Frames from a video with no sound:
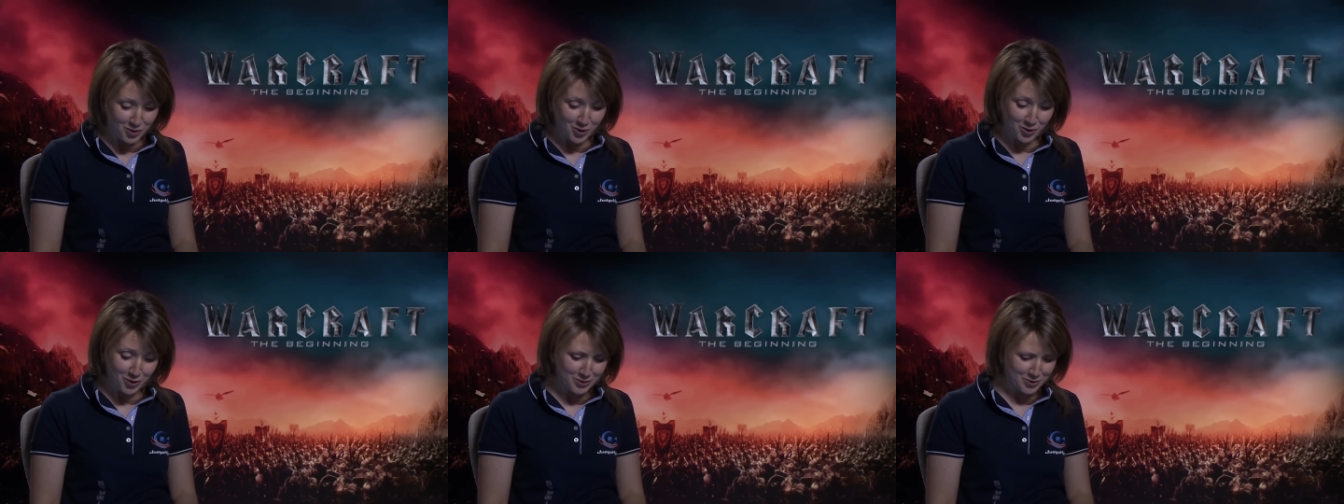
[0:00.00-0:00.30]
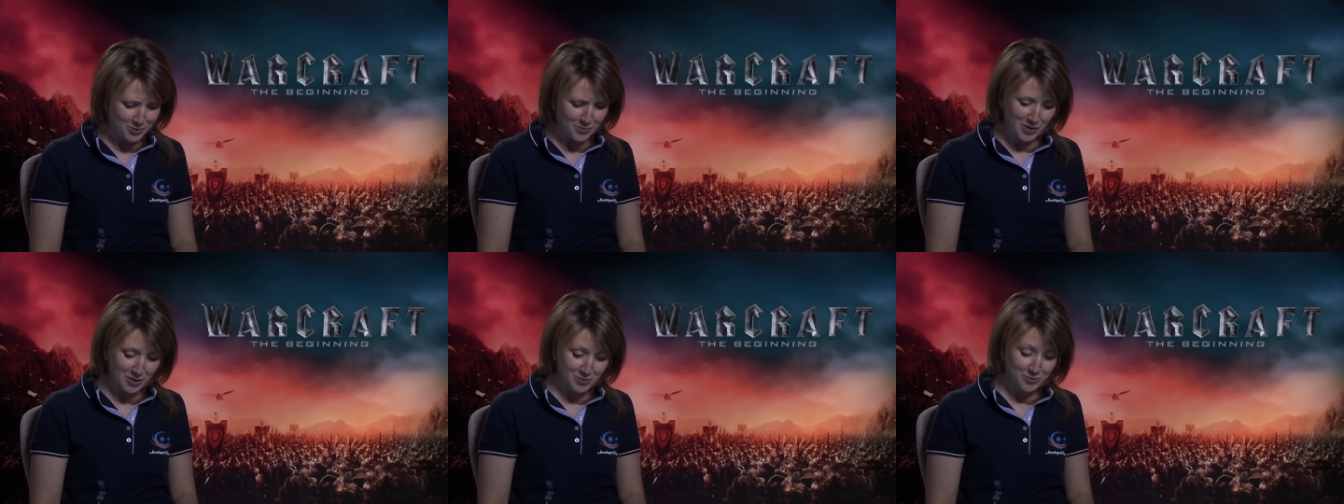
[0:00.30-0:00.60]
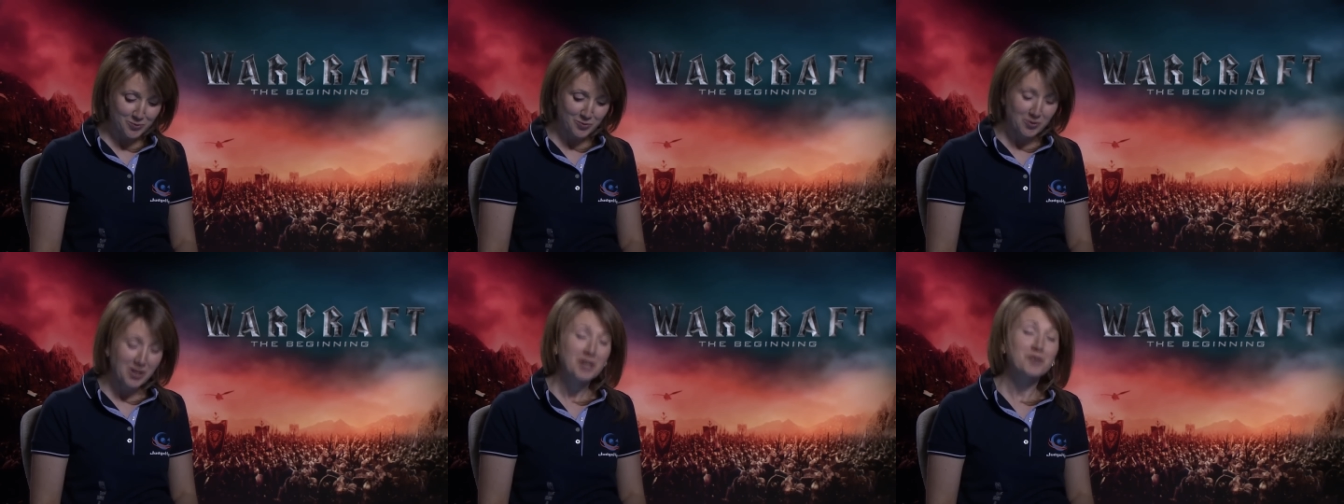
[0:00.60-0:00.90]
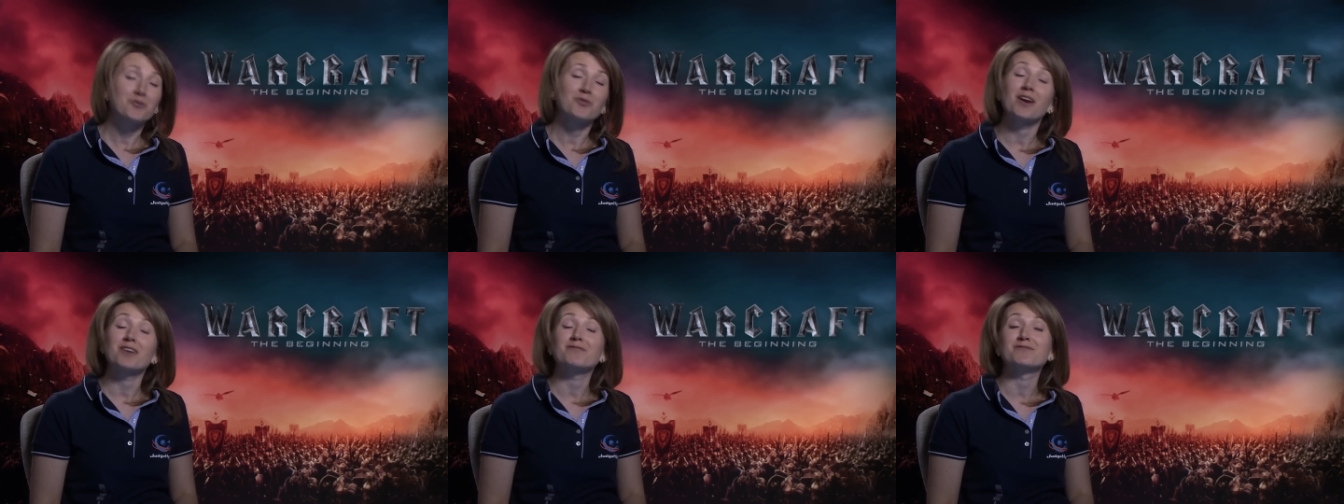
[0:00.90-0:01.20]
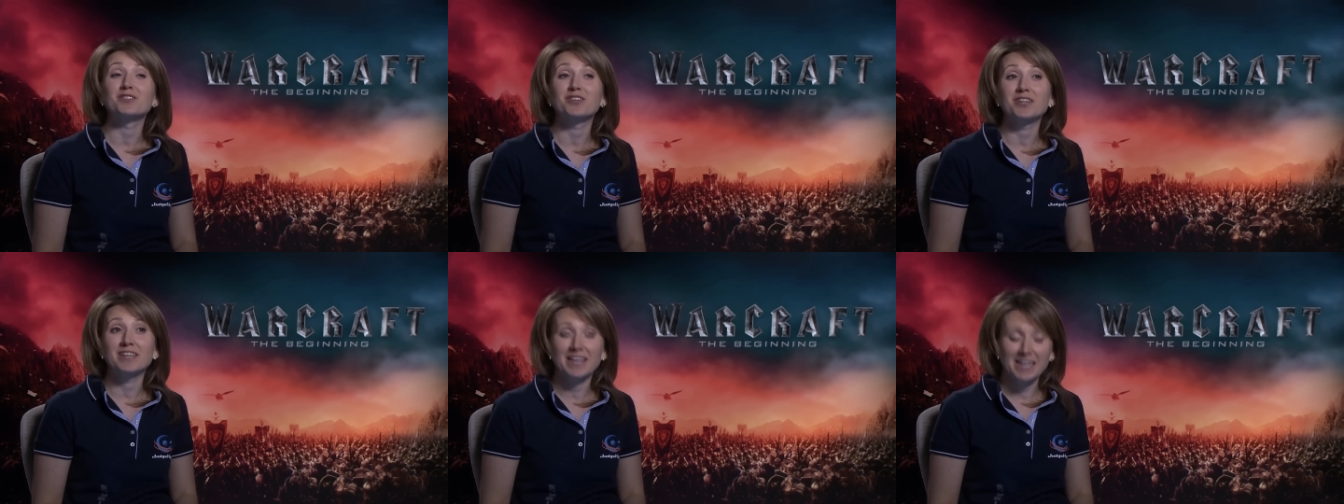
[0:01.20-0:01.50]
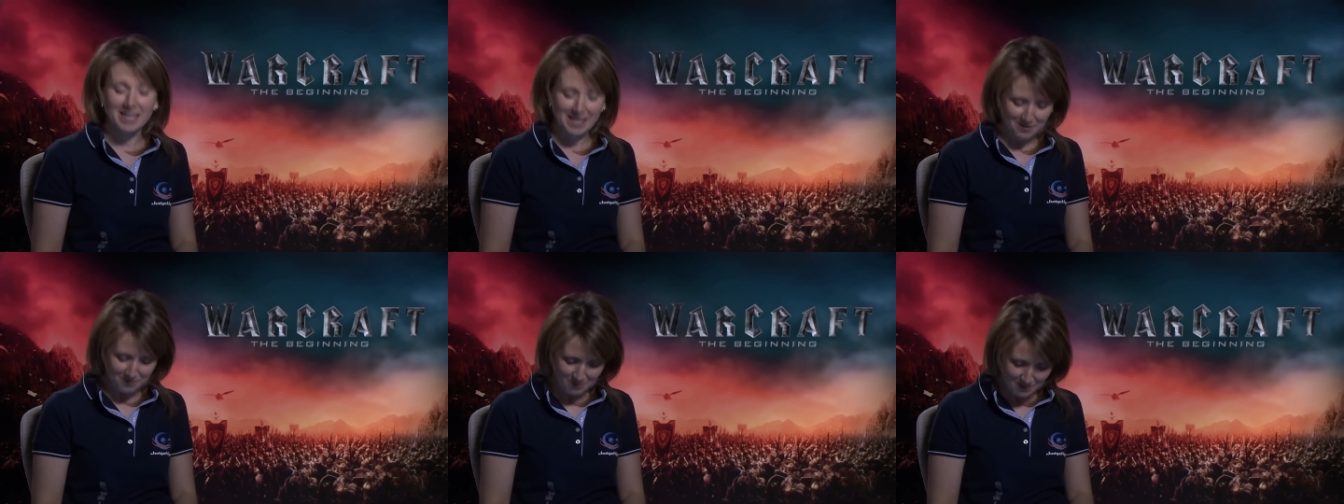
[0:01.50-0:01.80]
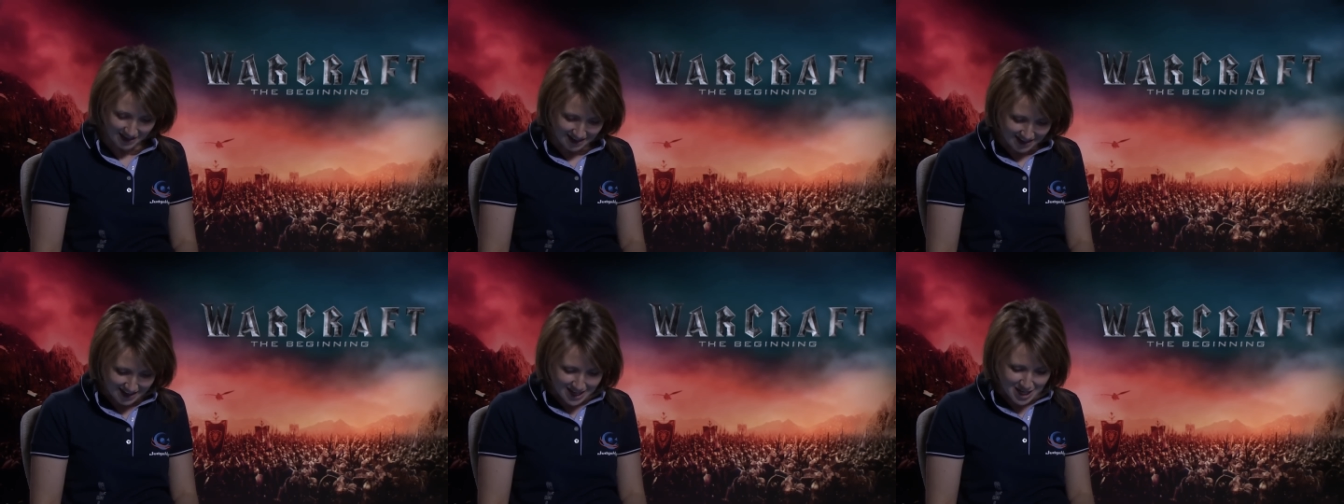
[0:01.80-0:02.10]
heard about Warcraft the game
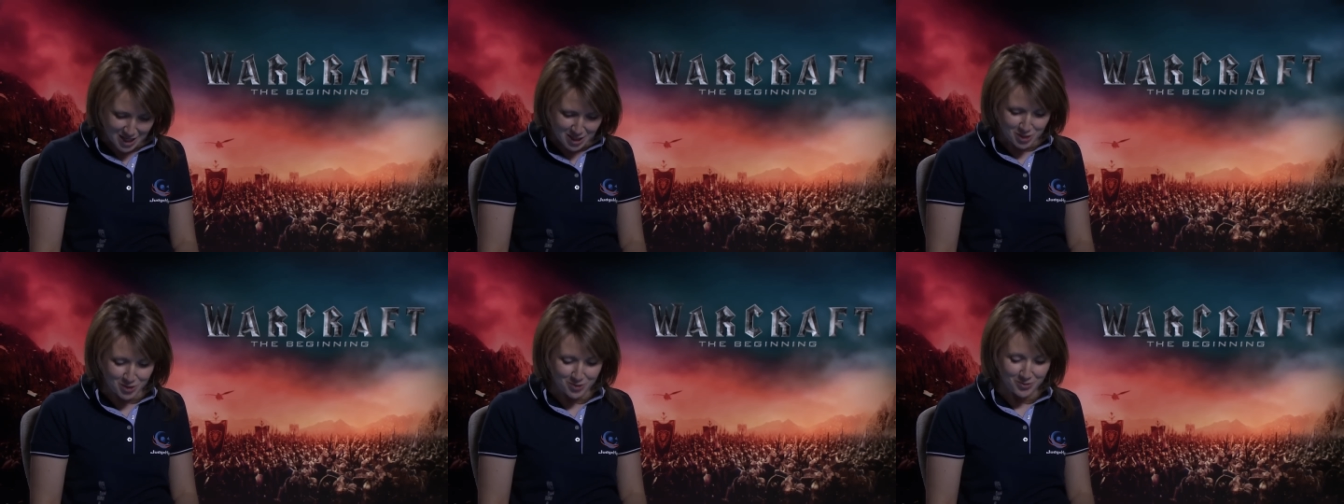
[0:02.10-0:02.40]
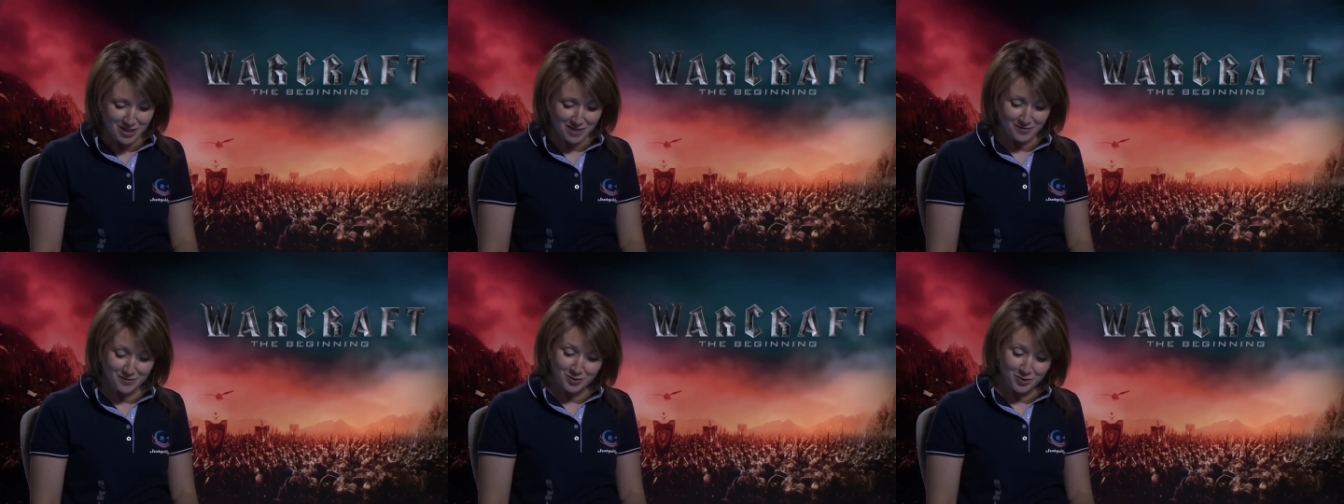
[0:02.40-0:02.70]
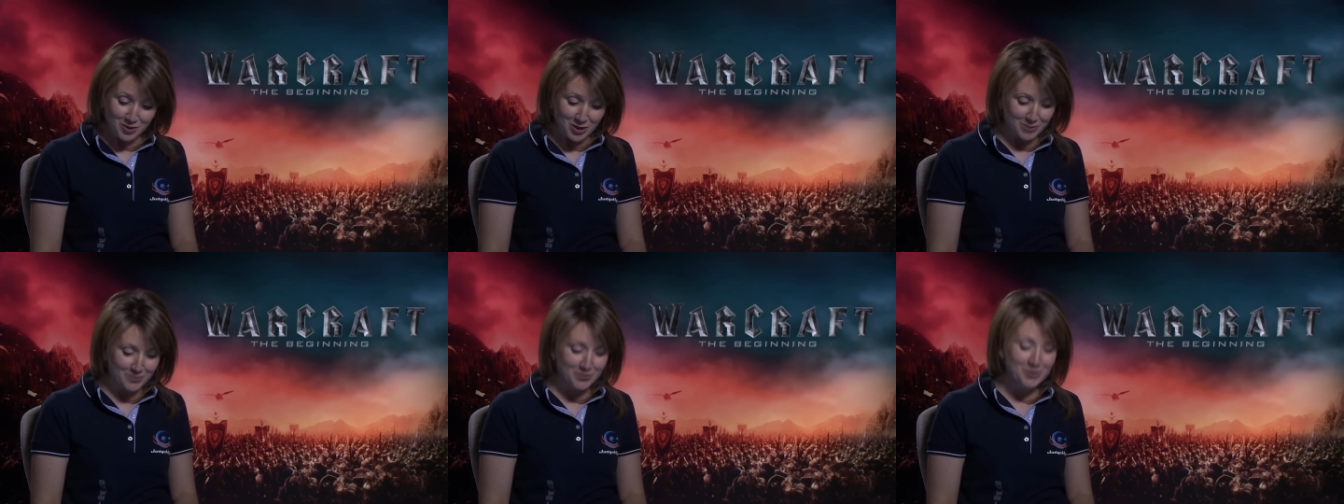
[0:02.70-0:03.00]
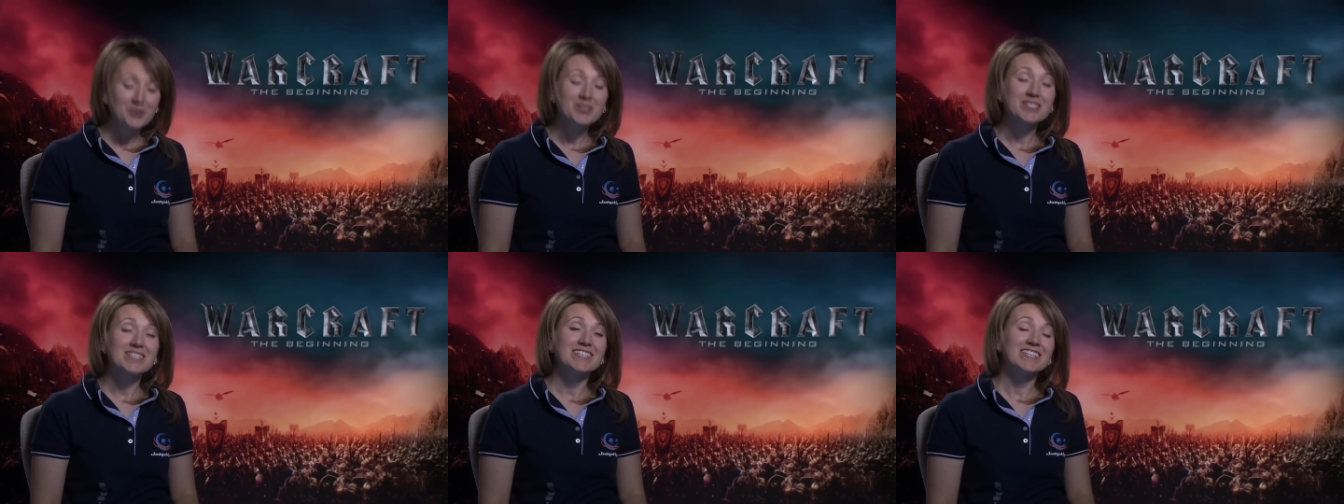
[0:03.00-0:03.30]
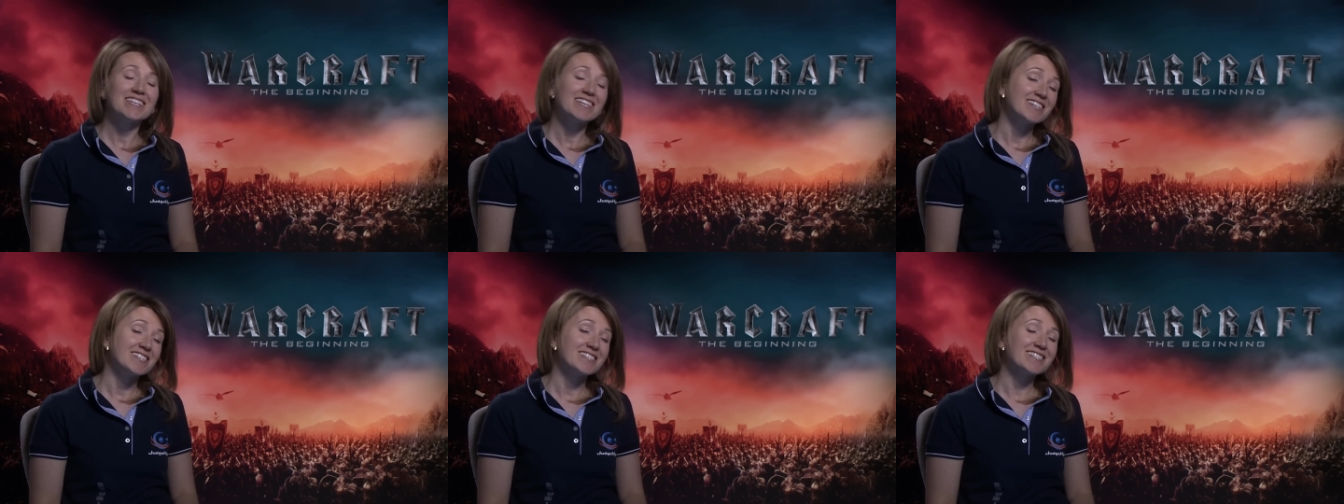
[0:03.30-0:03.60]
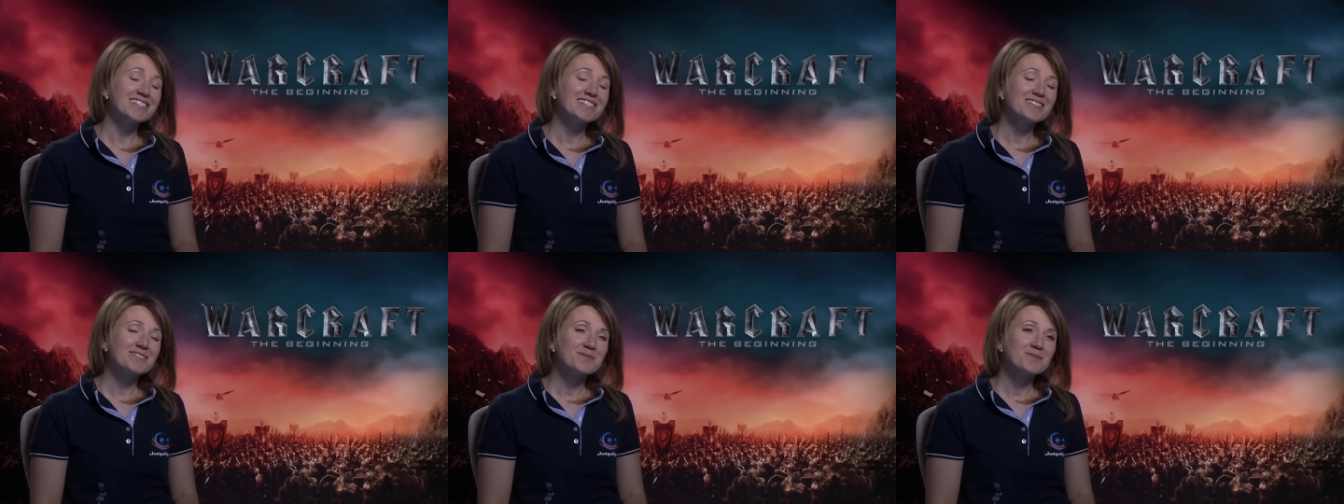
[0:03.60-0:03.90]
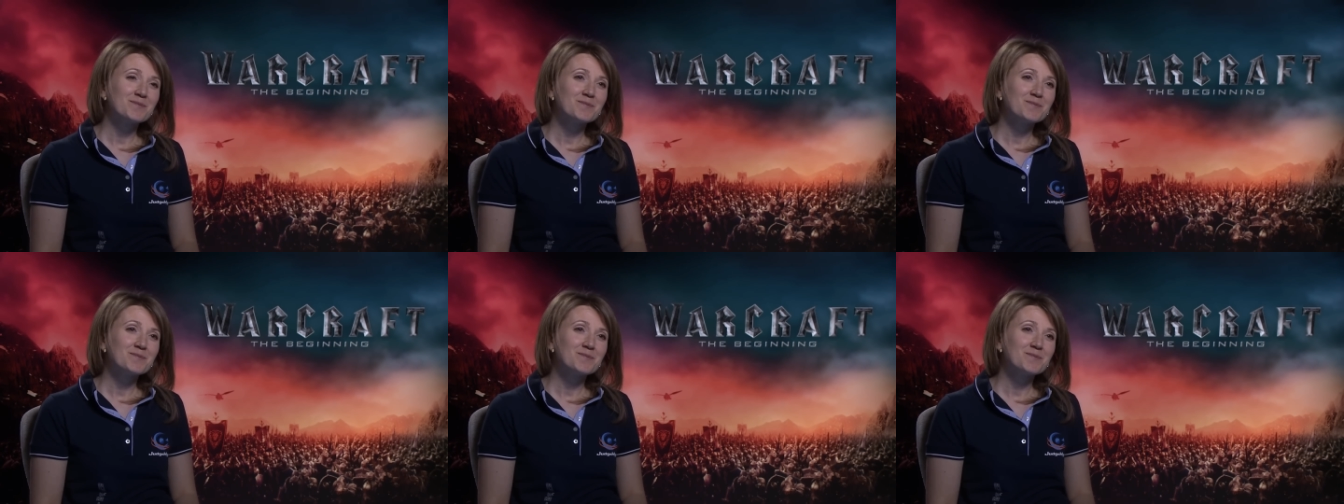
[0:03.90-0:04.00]
should have to come to see it?